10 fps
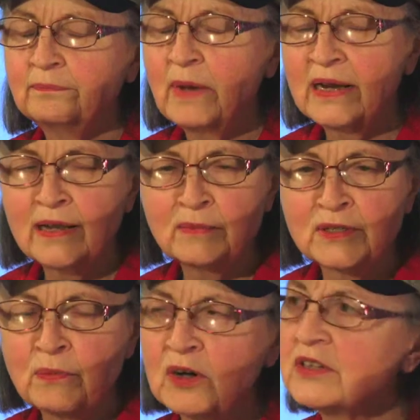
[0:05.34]
My name is
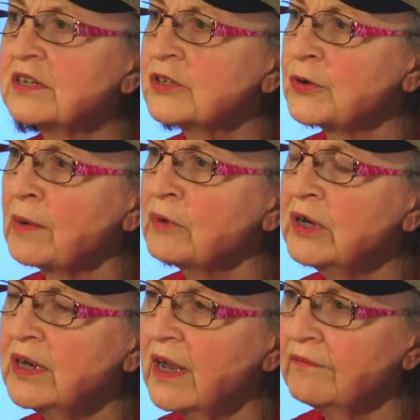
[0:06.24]
Marcia
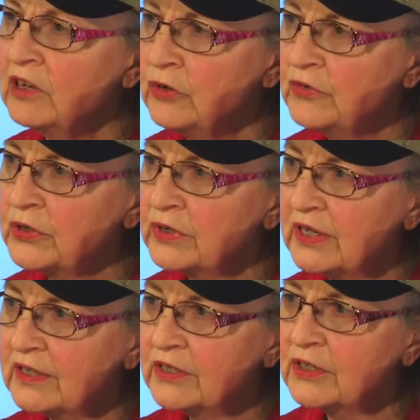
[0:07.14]
Stromgren, and you've tuned
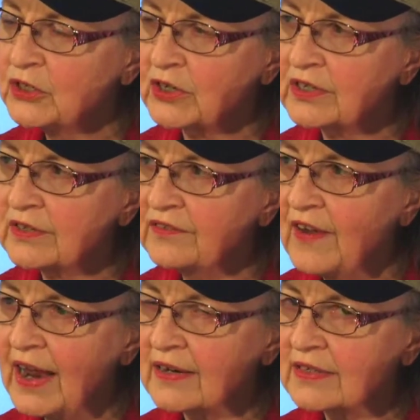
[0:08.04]
in to Just the
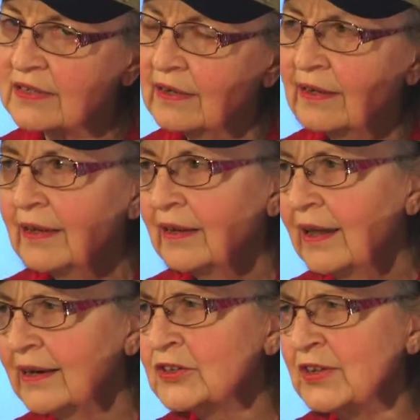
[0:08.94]
Facts.
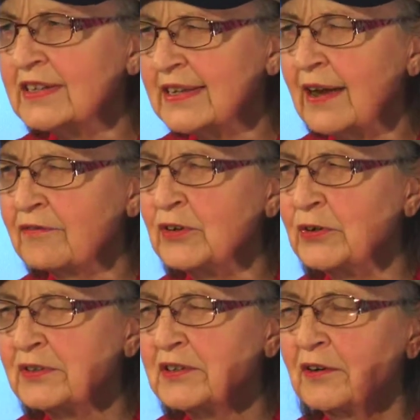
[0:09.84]
Actually, it's
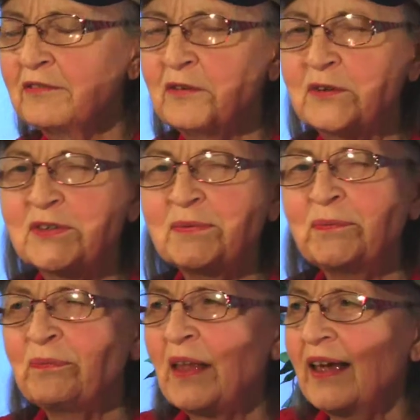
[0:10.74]
afternoon, sorry folks.
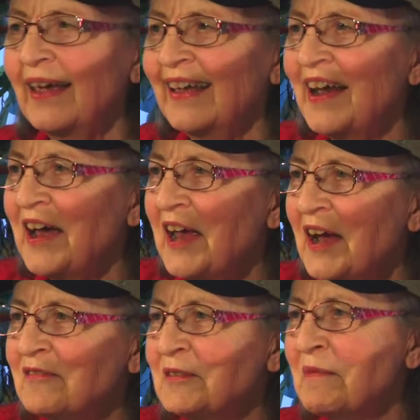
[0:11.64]
And I
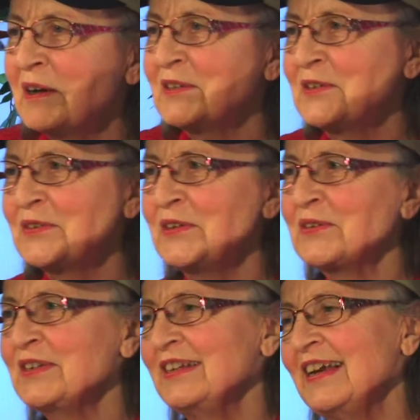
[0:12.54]
have in my studio
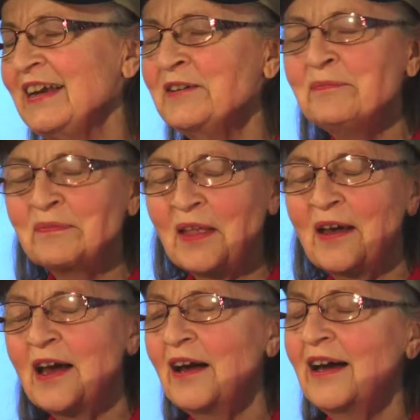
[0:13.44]
today
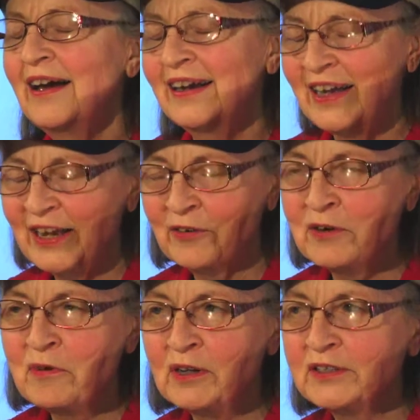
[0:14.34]
Harry
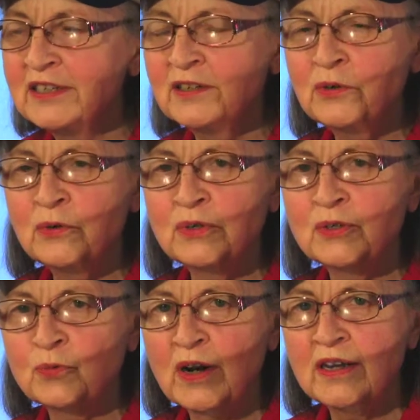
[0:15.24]
Welty, who
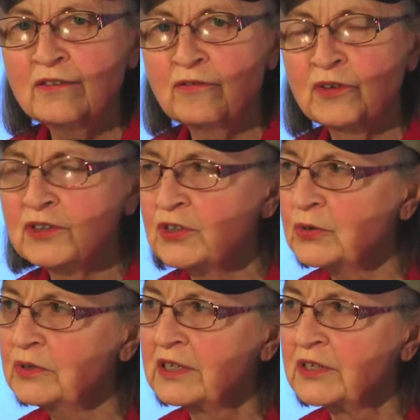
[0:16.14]
is running for the
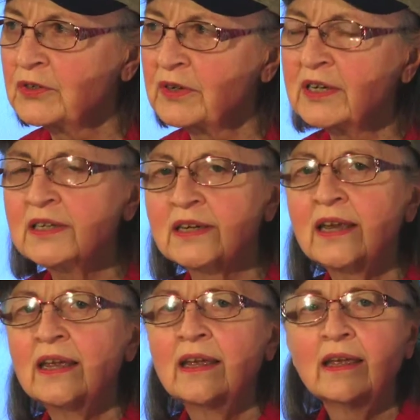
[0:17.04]
school district
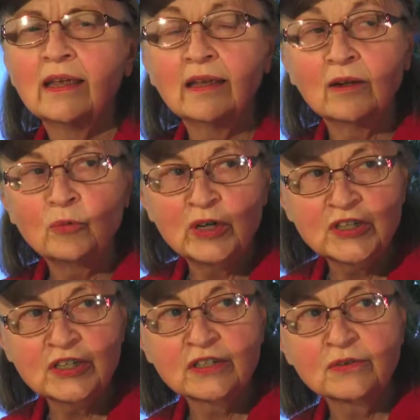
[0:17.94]
in
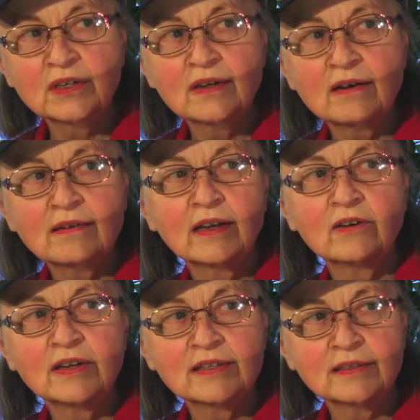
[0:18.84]
which district now, Harry, is it?